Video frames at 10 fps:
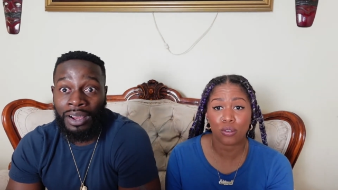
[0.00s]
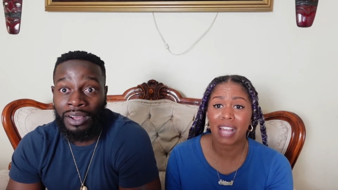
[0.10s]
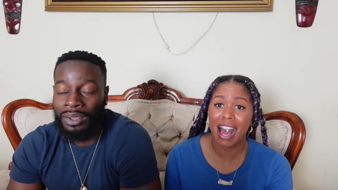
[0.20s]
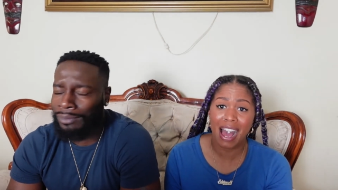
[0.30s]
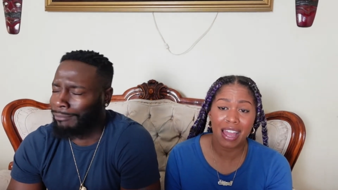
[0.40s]

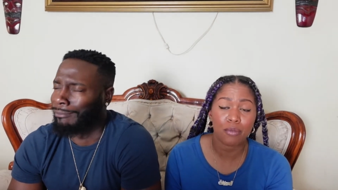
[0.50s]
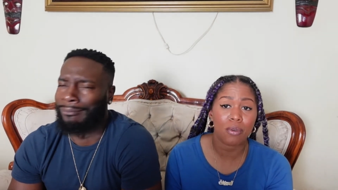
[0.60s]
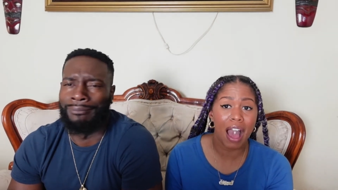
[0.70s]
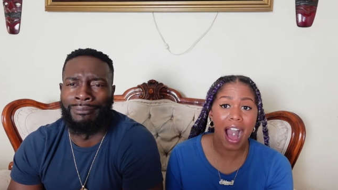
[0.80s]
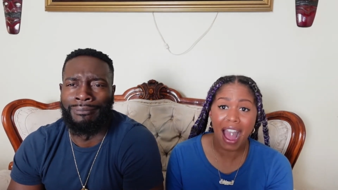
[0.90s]

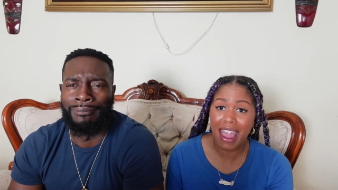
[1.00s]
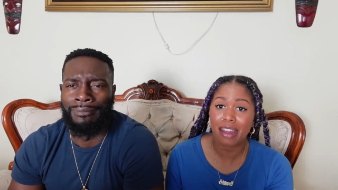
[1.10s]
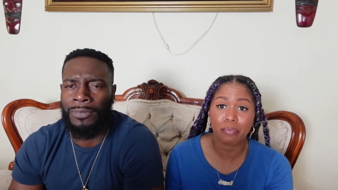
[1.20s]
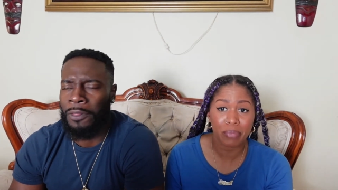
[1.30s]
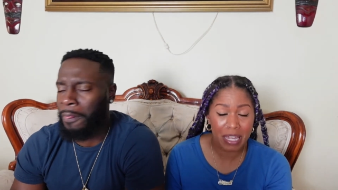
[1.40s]

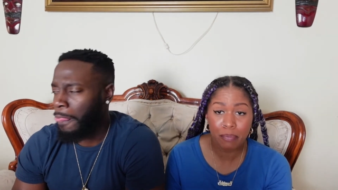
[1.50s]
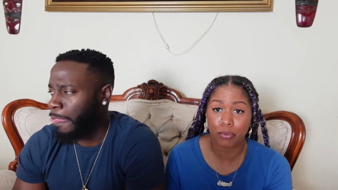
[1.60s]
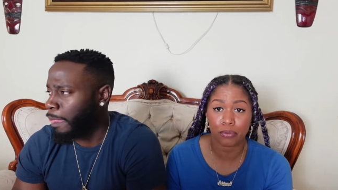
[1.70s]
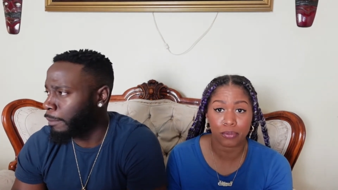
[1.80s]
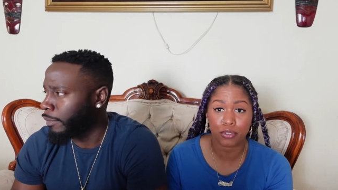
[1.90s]
Speaker 1: high-end
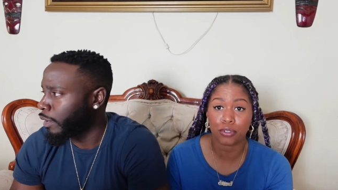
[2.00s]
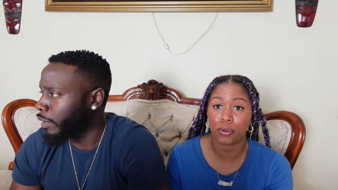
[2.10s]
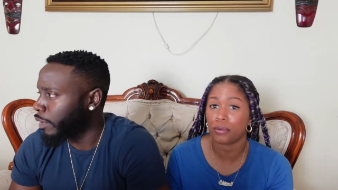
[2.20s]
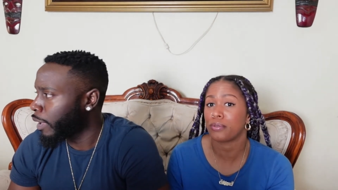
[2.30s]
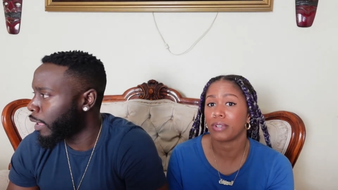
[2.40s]
people,
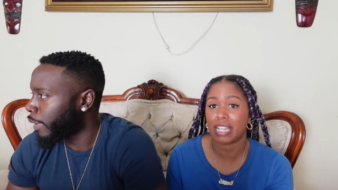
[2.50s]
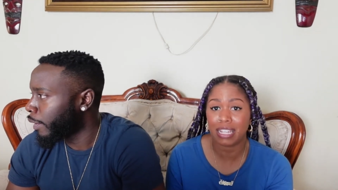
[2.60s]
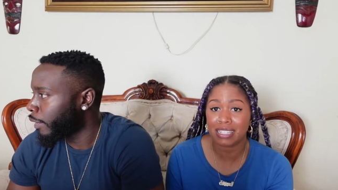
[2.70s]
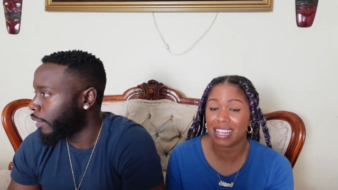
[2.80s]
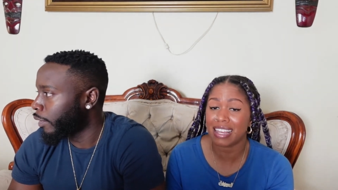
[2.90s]
so he's
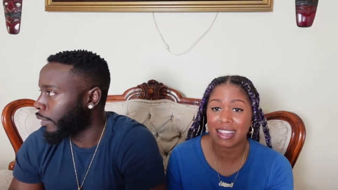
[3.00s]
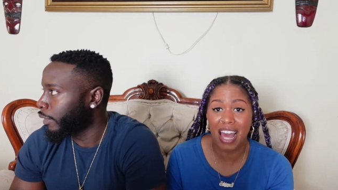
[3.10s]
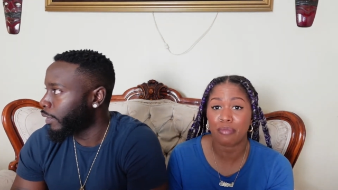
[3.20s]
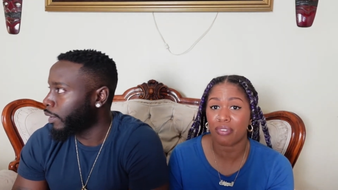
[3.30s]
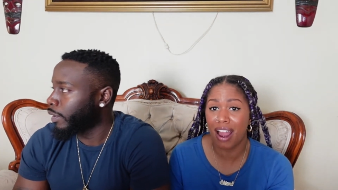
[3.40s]
in that
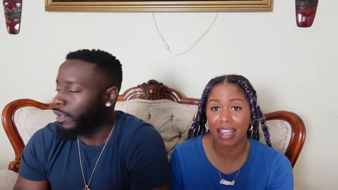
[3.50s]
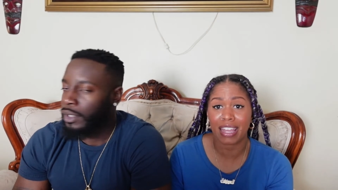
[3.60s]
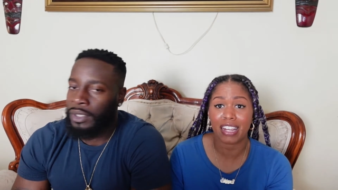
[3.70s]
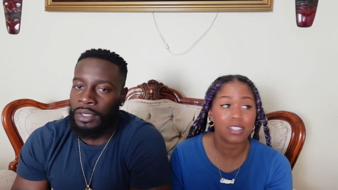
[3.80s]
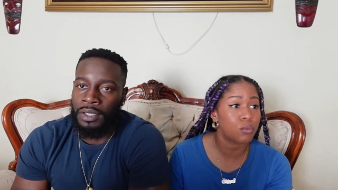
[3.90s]
bracket.
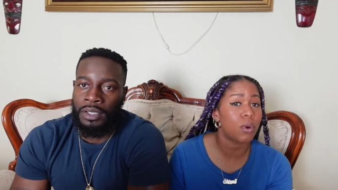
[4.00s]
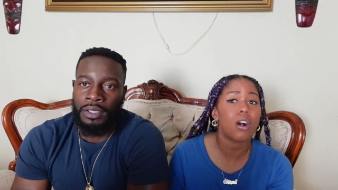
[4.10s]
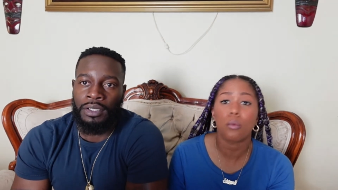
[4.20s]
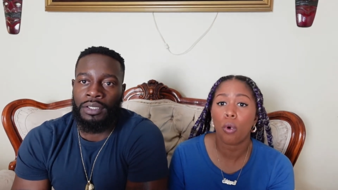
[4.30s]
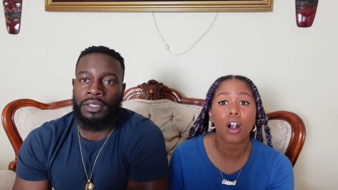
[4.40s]
He's
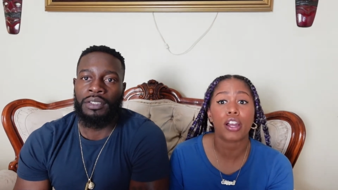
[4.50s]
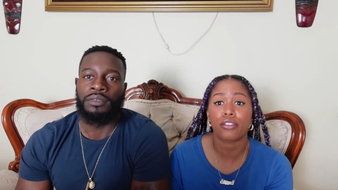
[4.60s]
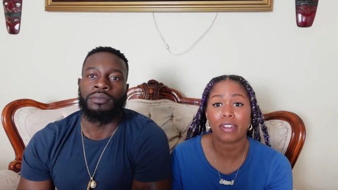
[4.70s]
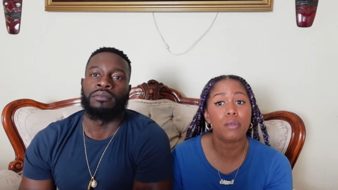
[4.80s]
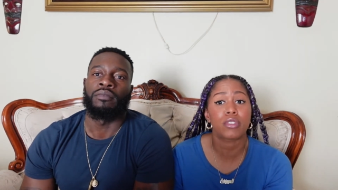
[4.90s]
walking around.
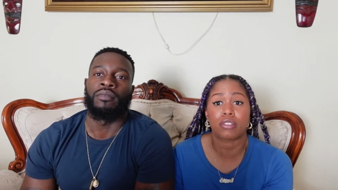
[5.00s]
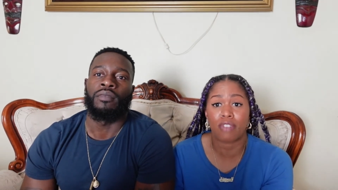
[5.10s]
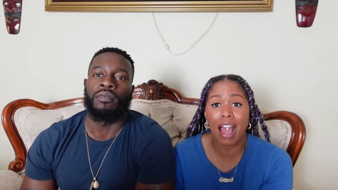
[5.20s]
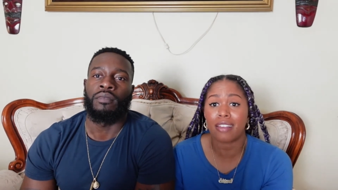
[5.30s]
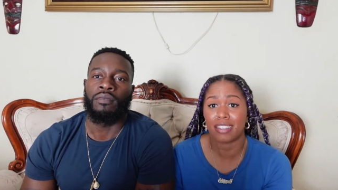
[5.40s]
He was
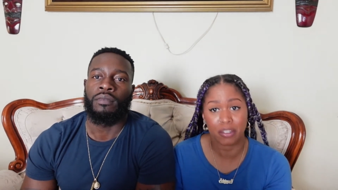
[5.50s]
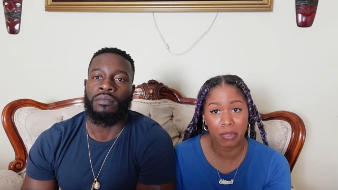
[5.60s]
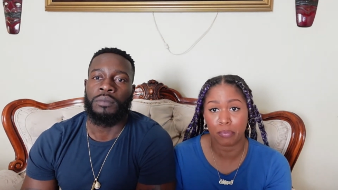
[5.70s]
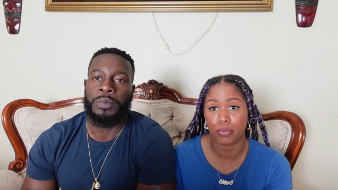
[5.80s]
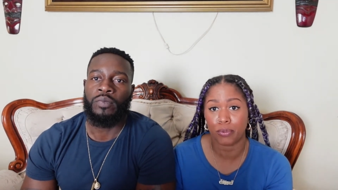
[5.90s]
around these
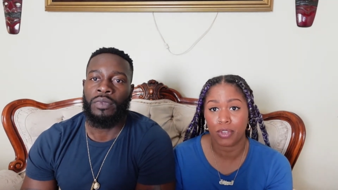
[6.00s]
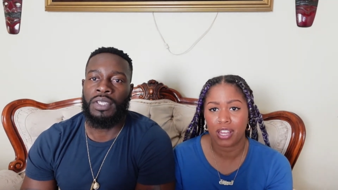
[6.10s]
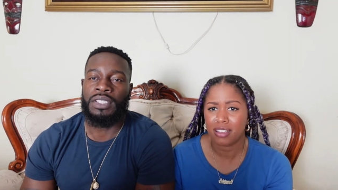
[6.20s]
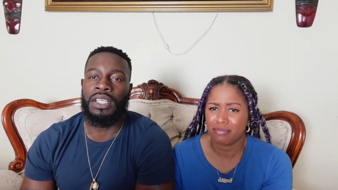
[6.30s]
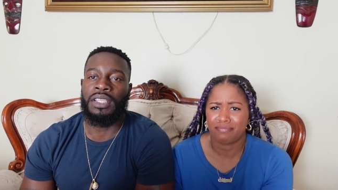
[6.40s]
people.
Speaker 2: This
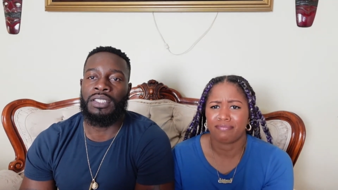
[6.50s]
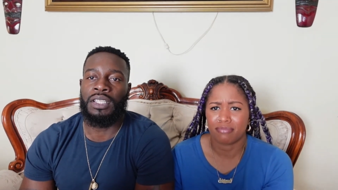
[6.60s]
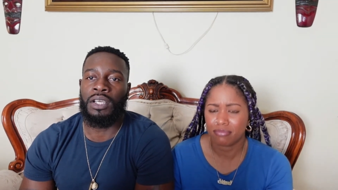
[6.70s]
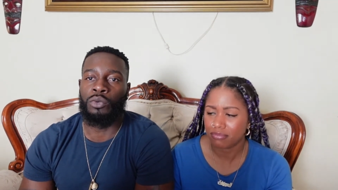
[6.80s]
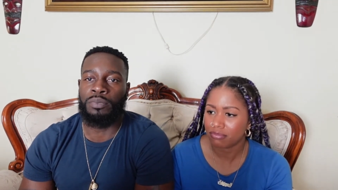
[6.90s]

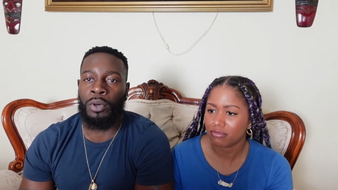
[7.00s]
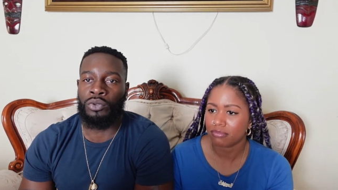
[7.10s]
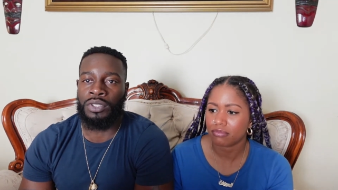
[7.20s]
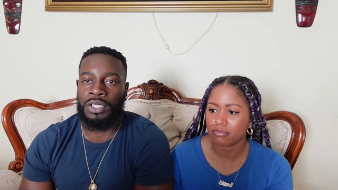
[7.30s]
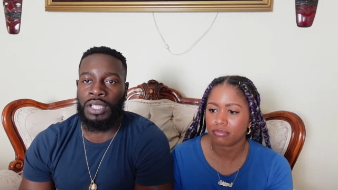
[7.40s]
nigga was
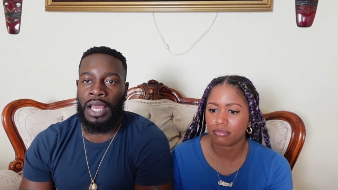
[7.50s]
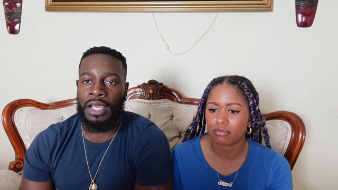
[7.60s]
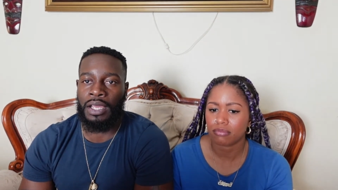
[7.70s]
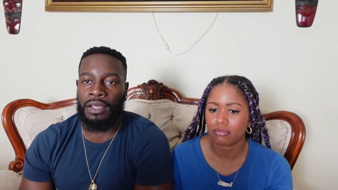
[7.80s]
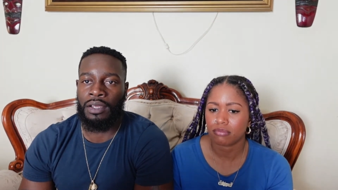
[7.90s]
posting like
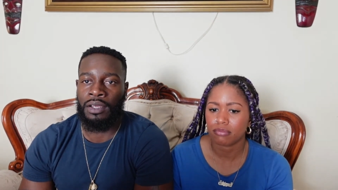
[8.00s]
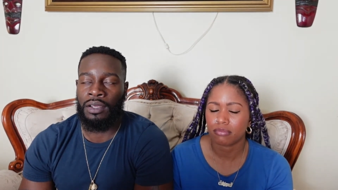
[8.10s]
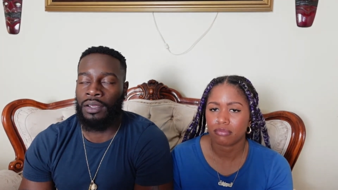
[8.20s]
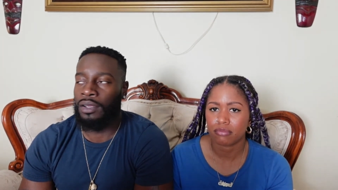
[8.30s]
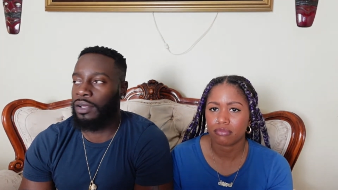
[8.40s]

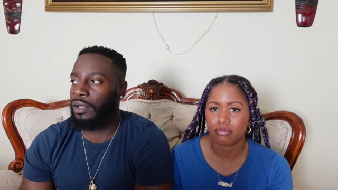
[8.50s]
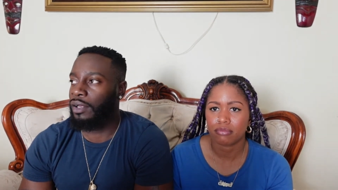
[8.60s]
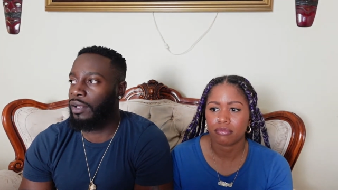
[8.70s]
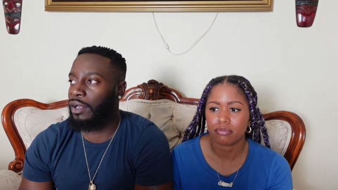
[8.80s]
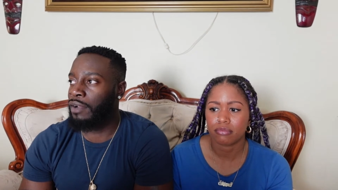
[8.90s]

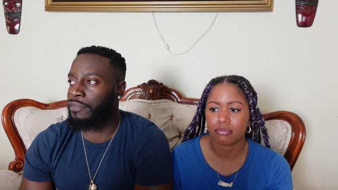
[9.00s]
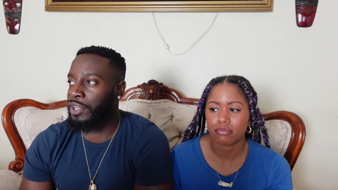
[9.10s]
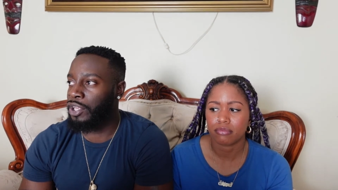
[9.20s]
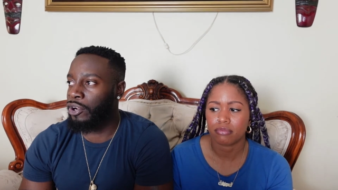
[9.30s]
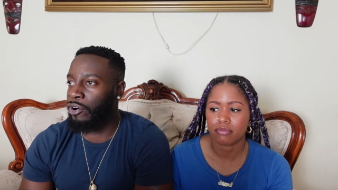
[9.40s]
a
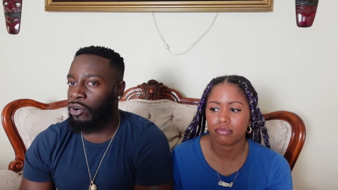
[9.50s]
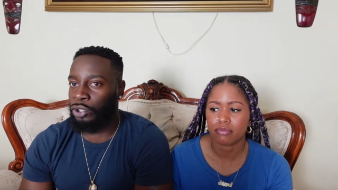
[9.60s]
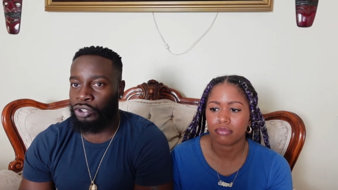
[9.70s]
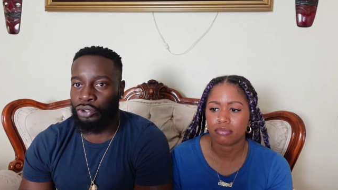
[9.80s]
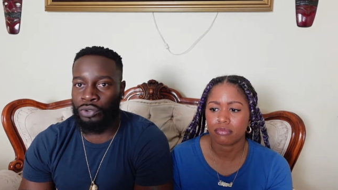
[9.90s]
video or
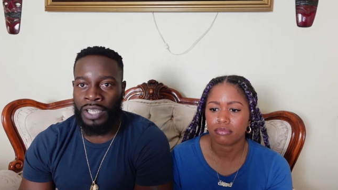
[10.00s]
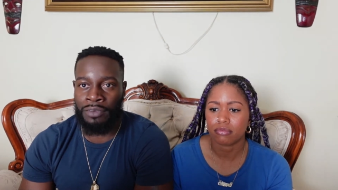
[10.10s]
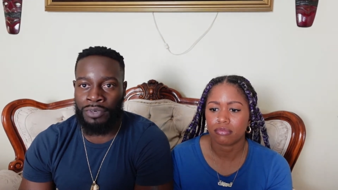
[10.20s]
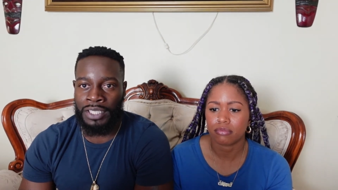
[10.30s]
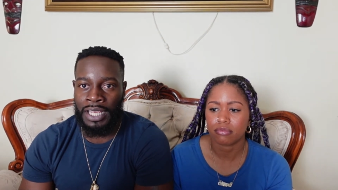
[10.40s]
two
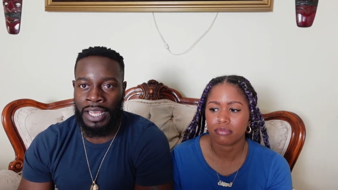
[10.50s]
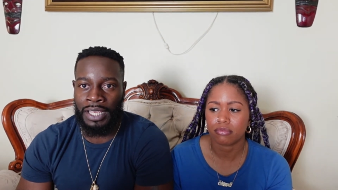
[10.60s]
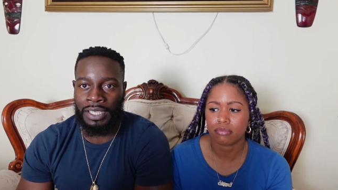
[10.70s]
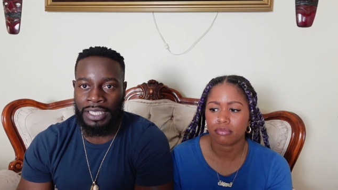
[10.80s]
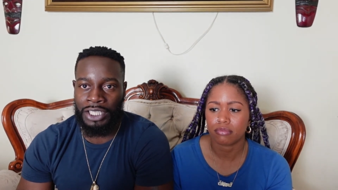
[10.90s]
every day,
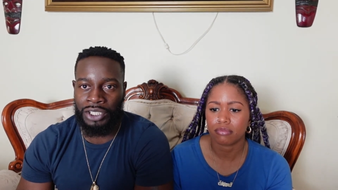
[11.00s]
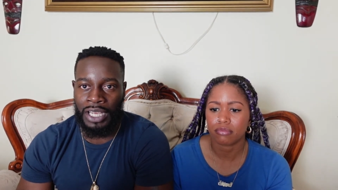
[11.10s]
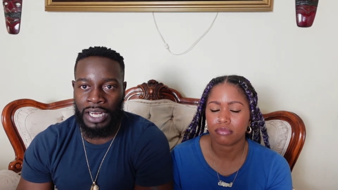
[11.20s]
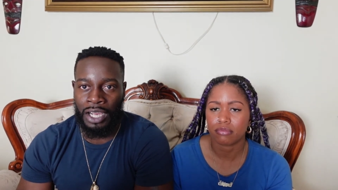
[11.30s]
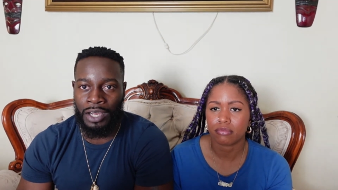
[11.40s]
each
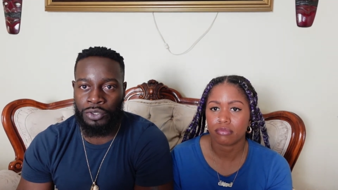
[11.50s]
getting hundreds of